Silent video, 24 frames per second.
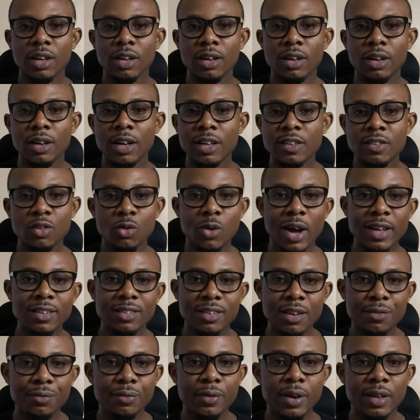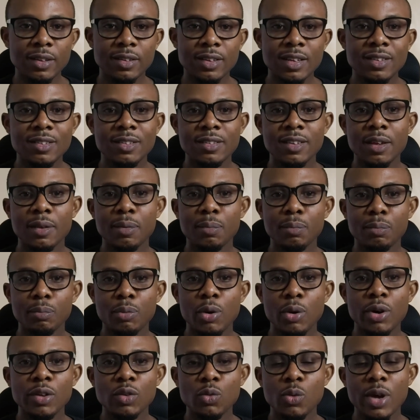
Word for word: It's quite different. This is a point